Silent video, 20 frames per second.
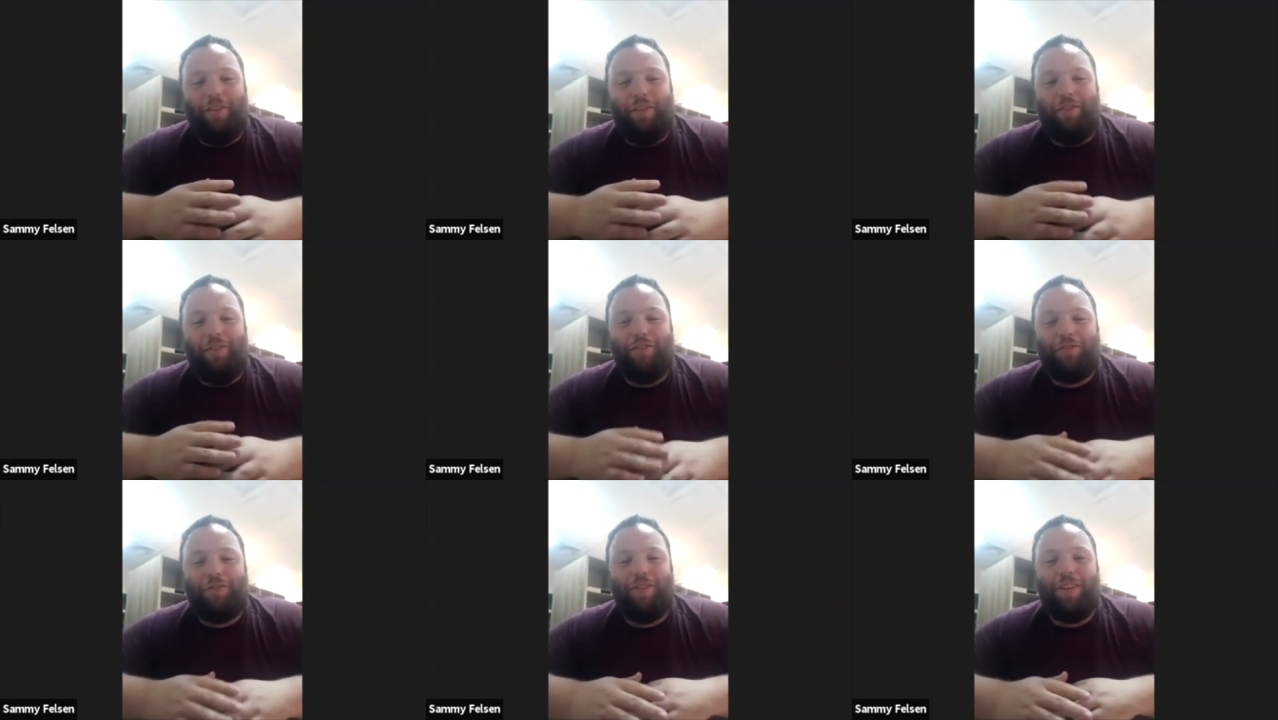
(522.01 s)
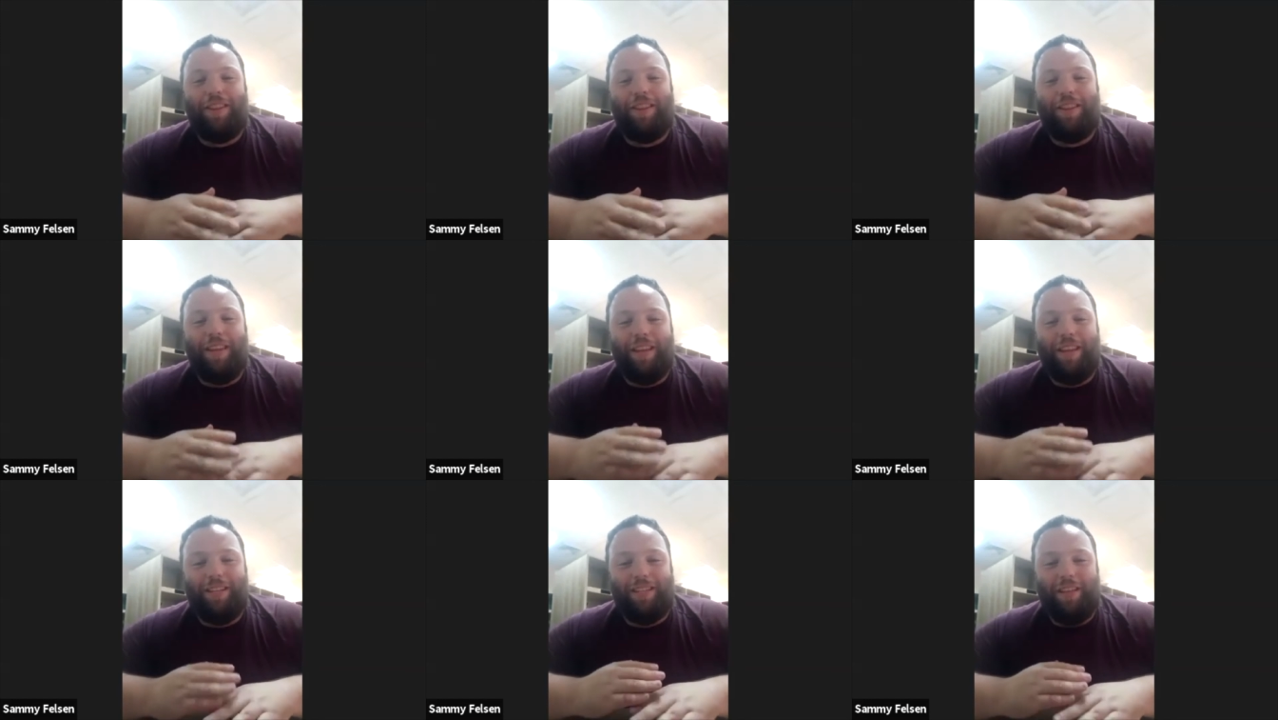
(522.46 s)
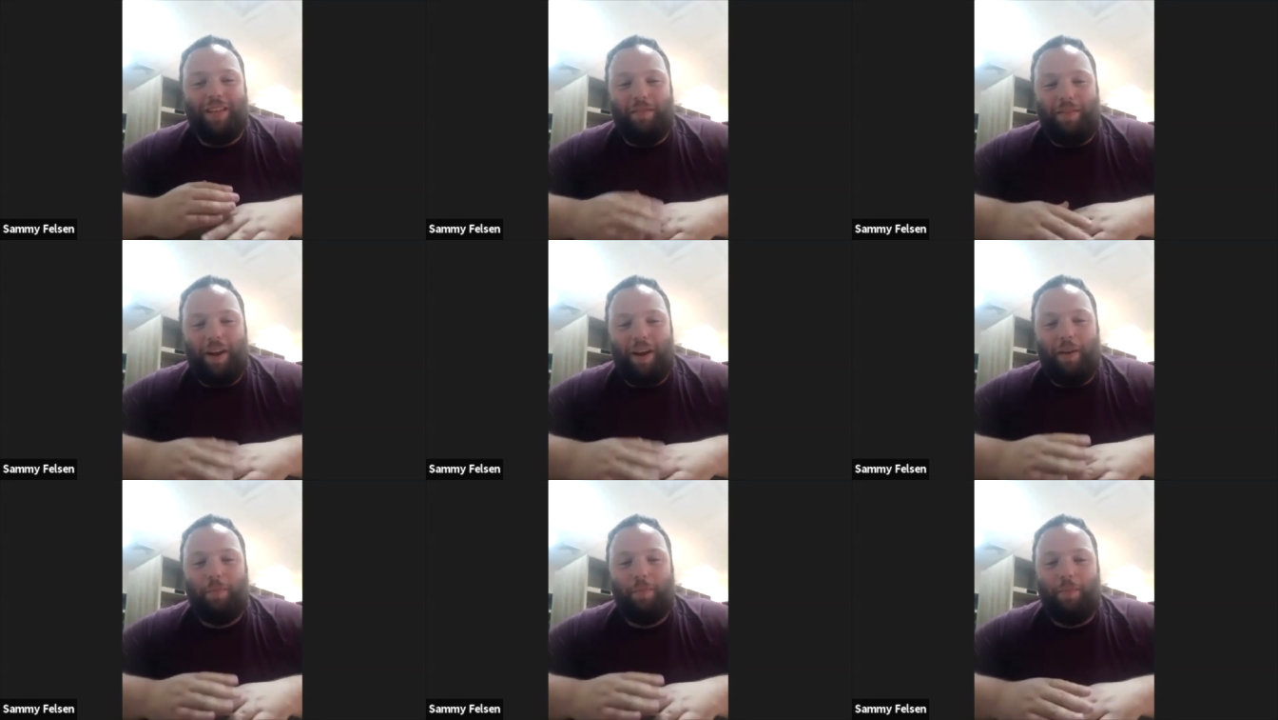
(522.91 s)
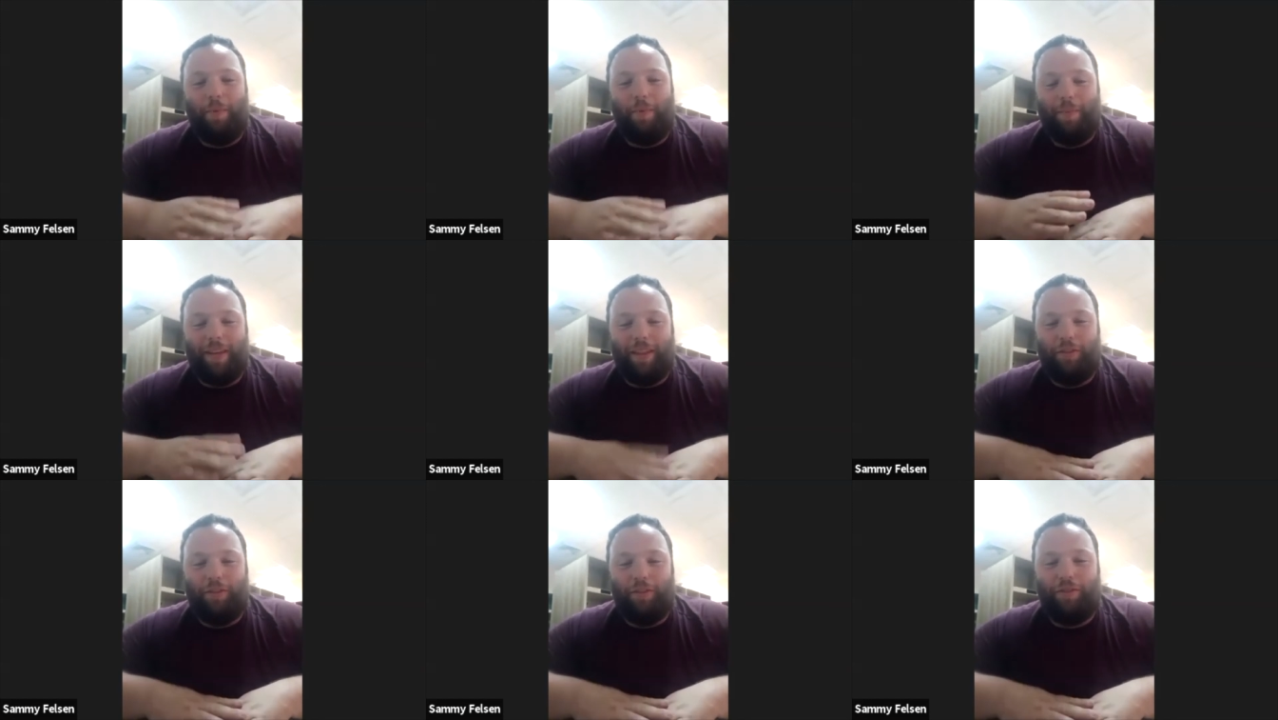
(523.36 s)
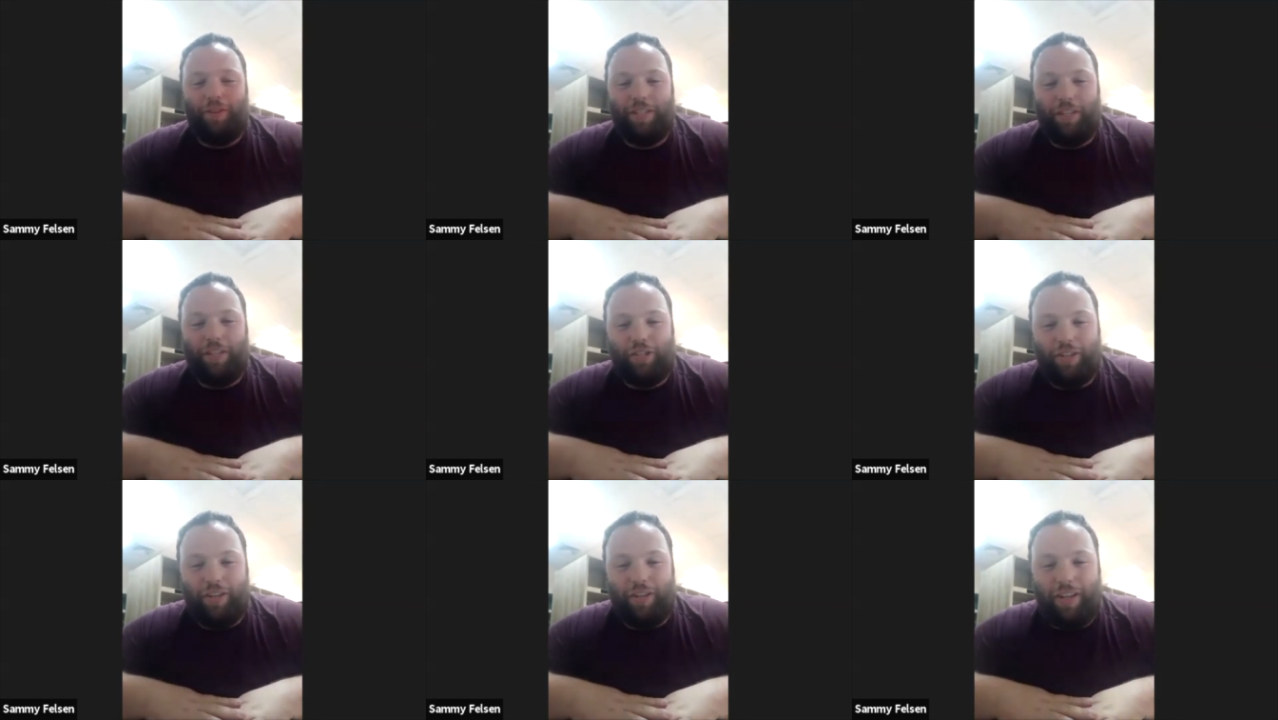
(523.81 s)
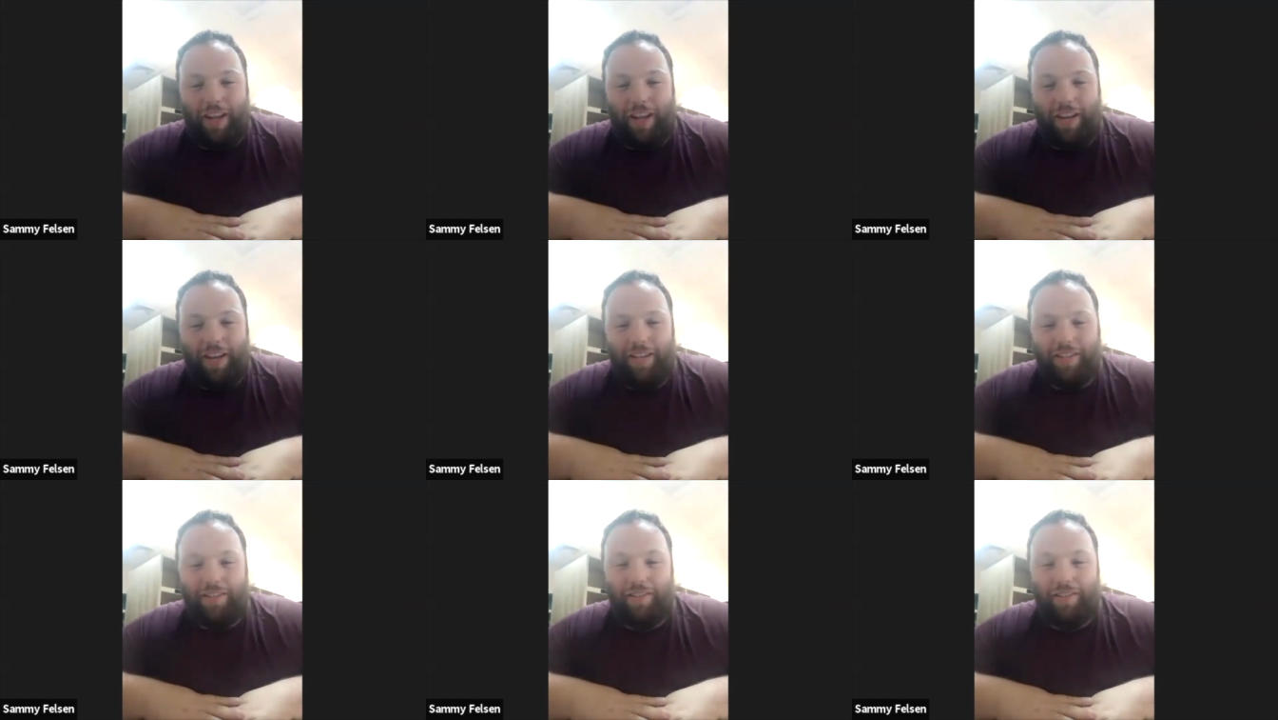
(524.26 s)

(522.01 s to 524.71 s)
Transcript: that those three things have helped me make the transition a lot easier.